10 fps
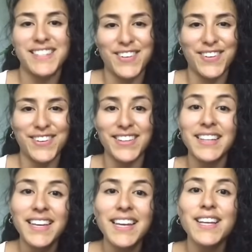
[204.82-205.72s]
difficult.
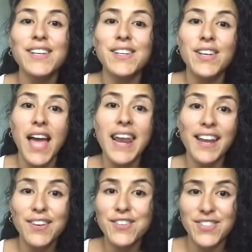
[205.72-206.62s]
And
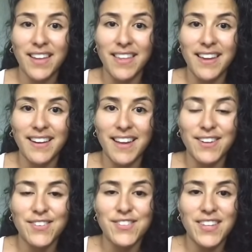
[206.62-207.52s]
I understand that. I
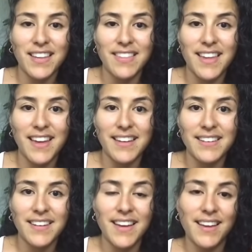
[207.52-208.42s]
understand
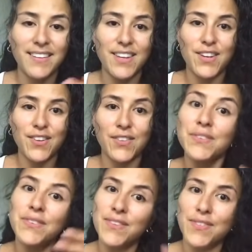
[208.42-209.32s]
that, you know,
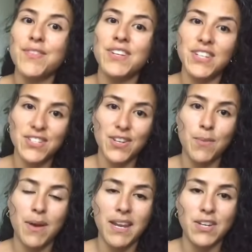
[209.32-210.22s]
if you condition your
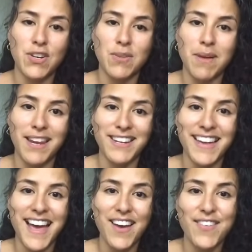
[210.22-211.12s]
body and train your body to
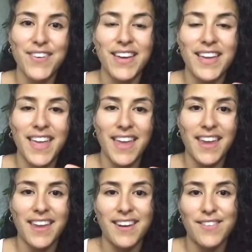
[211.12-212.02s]
have a,
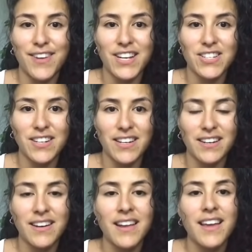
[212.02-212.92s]
an erection